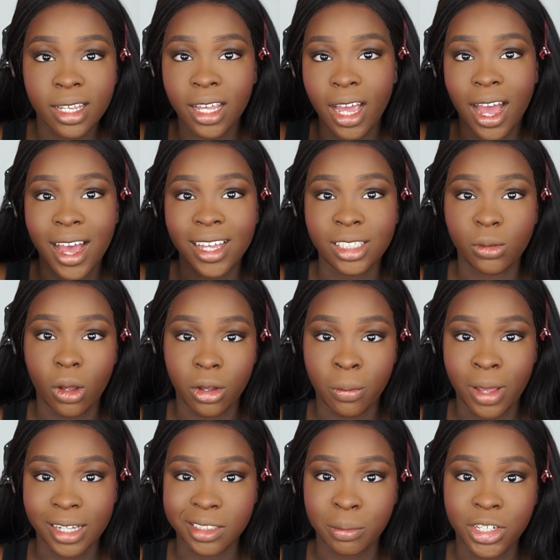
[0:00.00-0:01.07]
Hey guys, welcome
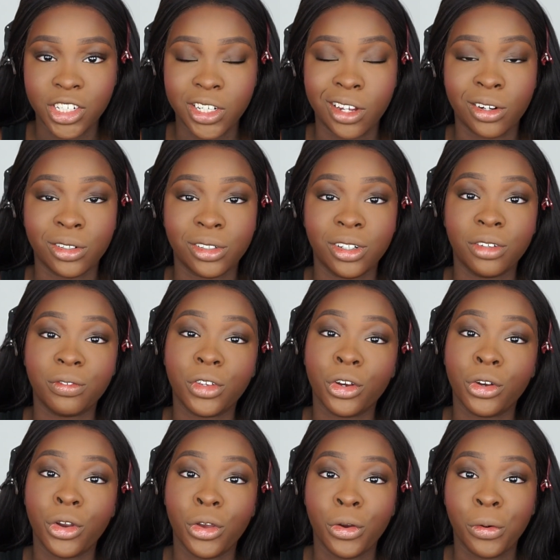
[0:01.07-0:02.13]
back to my channel, and if you're
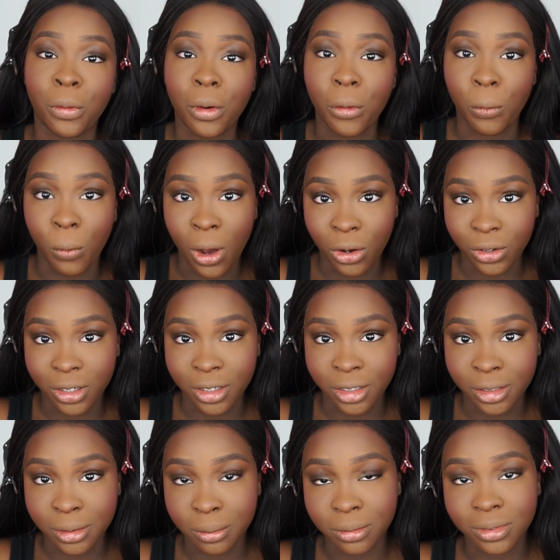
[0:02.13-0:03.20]
new,
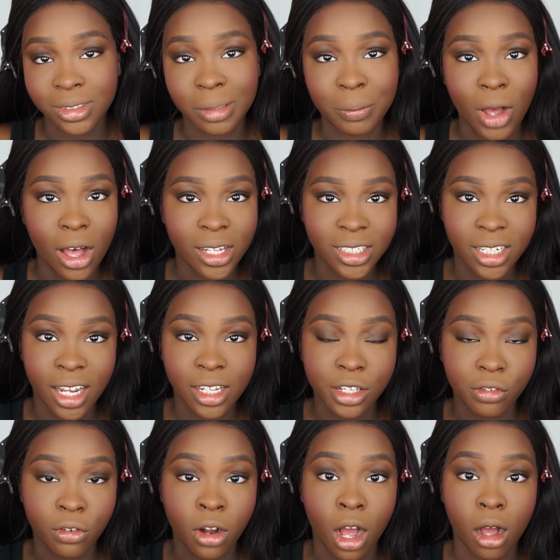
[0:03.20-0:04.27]
welcome.
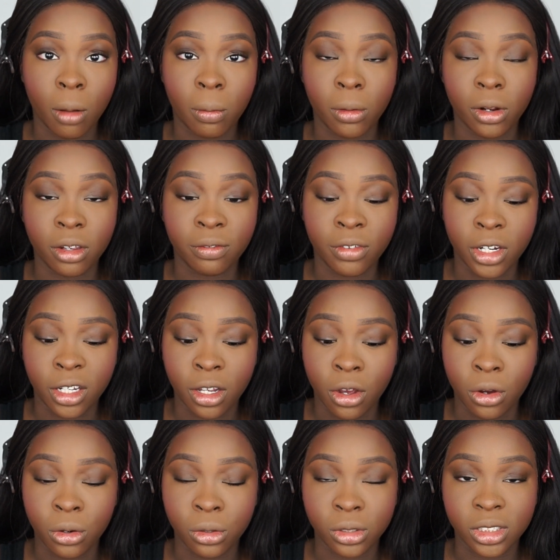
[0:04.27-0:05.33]
Apologize for not uploading
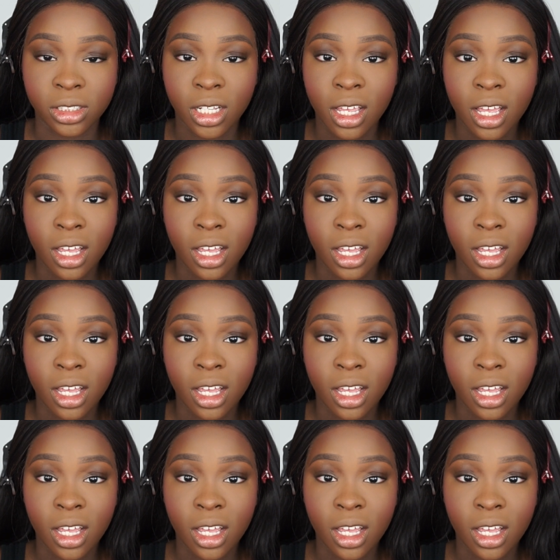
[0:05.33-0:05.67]
videos.